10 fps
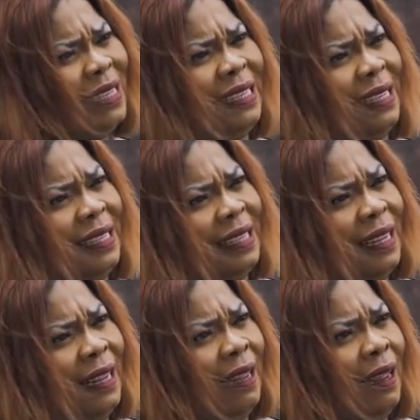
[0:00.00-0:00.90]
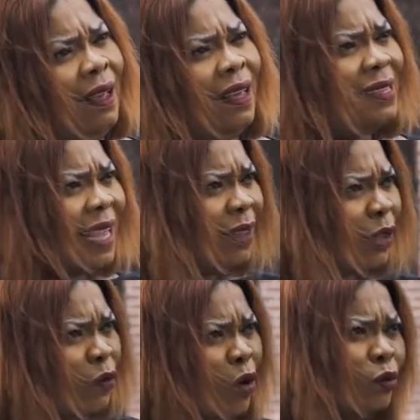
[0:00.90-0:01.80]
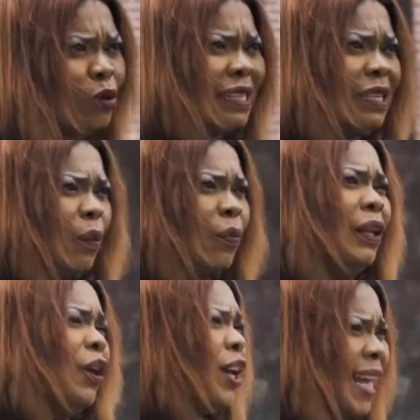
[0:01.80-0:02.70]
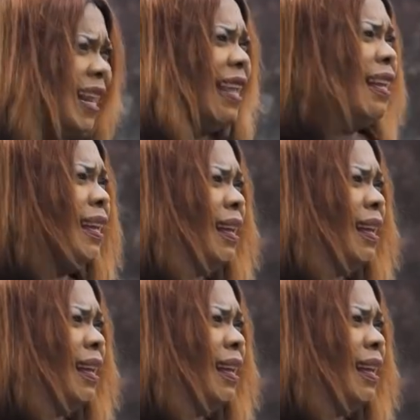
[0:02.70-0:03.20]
what is it? Is there anything wrong to say something? Ogini.